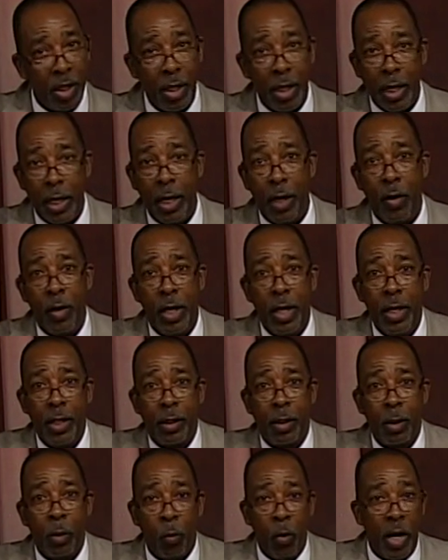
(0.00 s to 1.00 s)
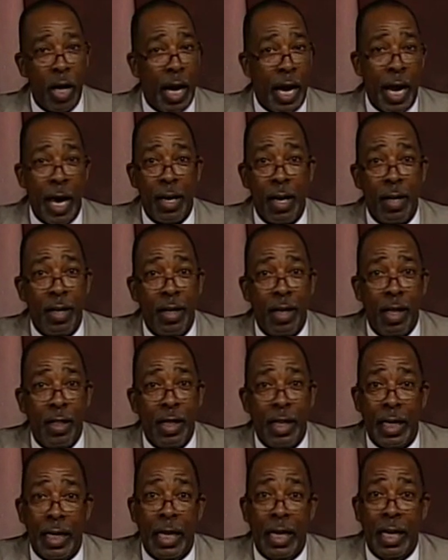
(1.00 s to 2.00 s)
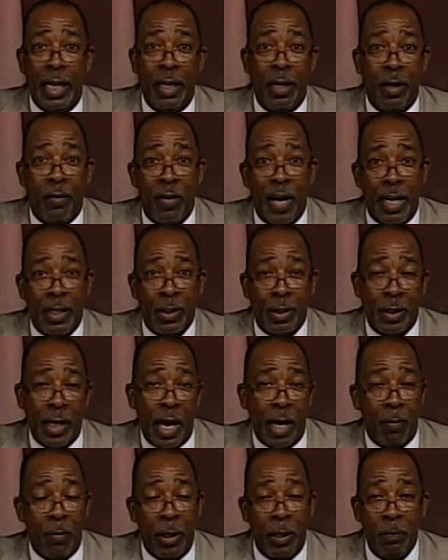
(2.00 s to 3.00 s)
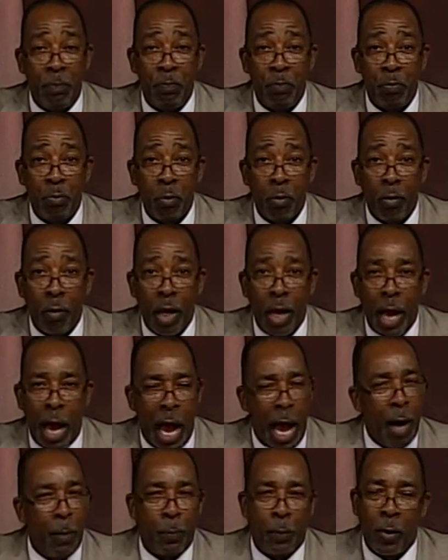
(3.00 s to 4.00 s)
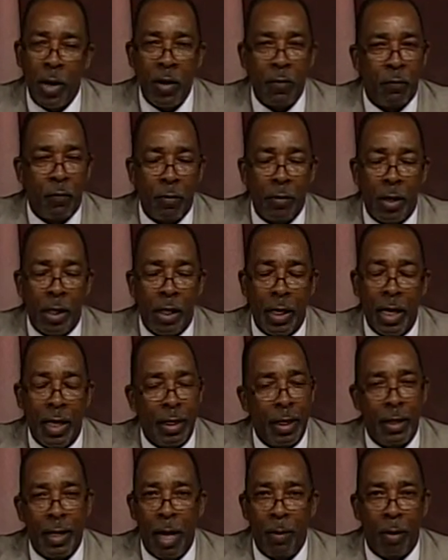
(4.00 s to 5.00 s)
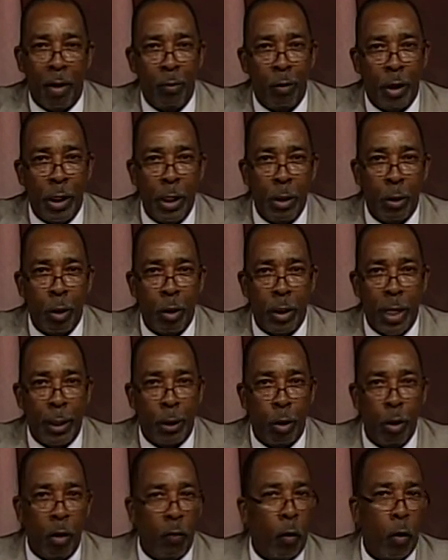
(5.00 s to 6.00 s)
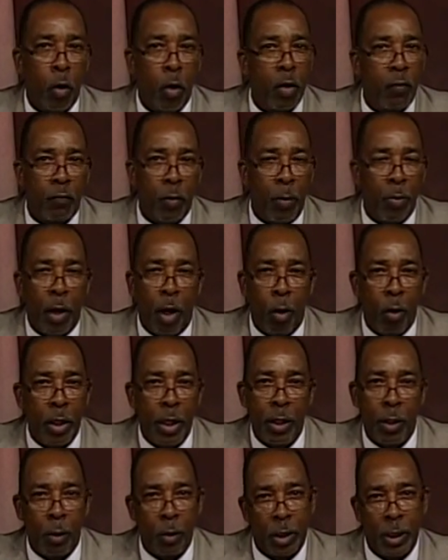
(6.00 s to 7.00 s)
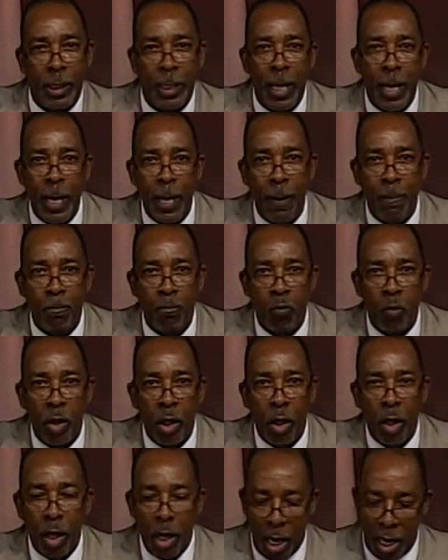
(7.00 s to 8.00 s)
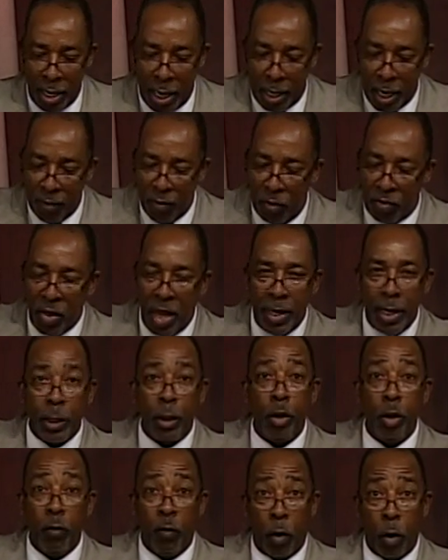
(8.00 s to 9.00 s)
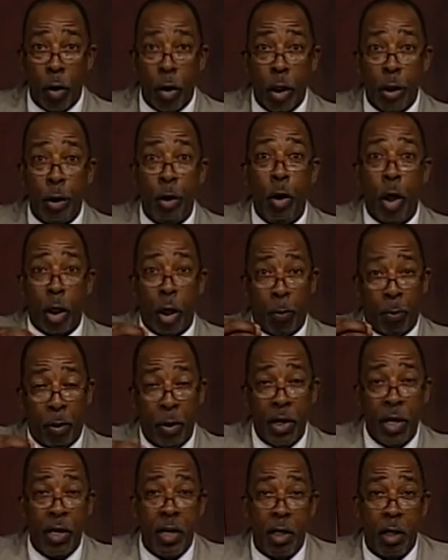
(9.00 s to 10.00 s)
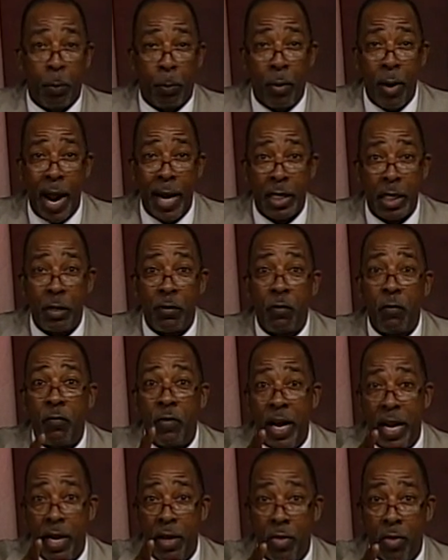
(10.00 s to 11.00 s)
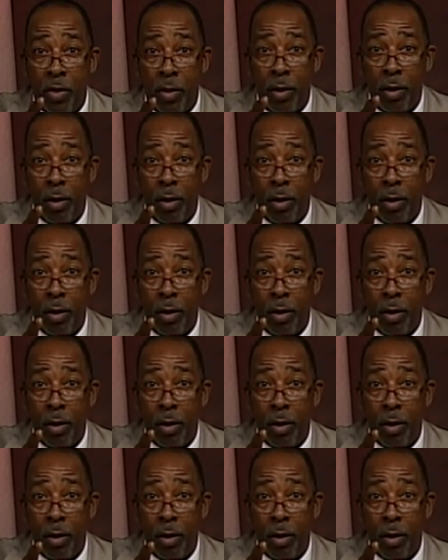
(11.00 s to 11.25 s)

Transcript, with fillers: Here it is. We're at another end of our segment. I pray uh, in the name of Jesus that you've heard from the Holy Ghost today and that everything that you've heard, you're going to put it into practice. Faith